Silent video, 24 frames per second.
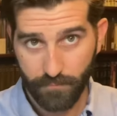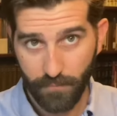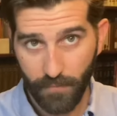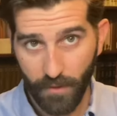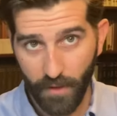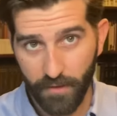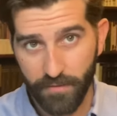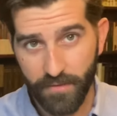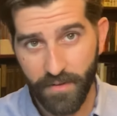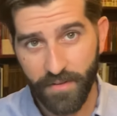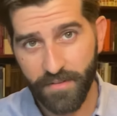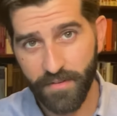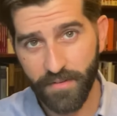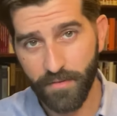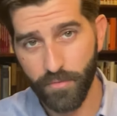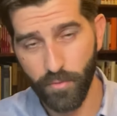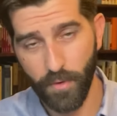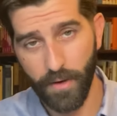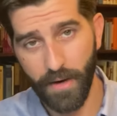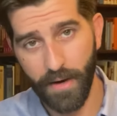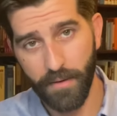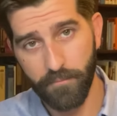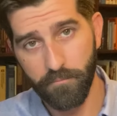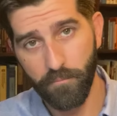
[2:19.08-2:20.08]
This is where
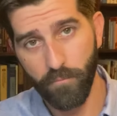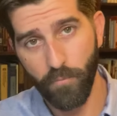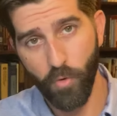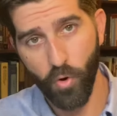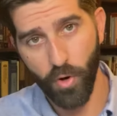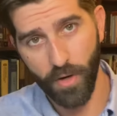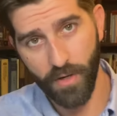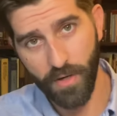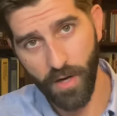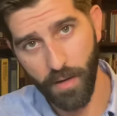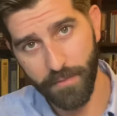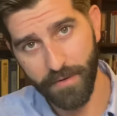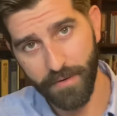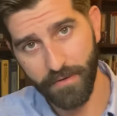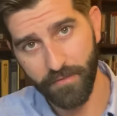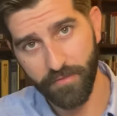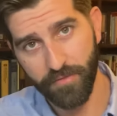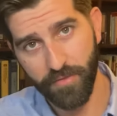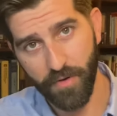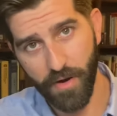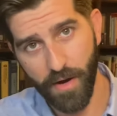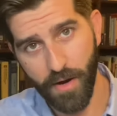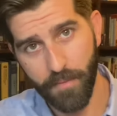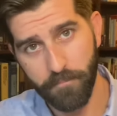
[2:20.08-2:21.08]
I'm more coming
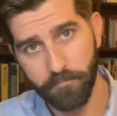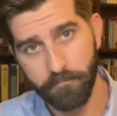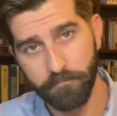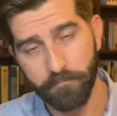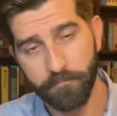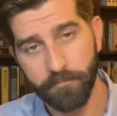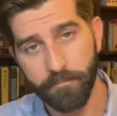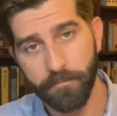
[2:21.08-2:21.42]
from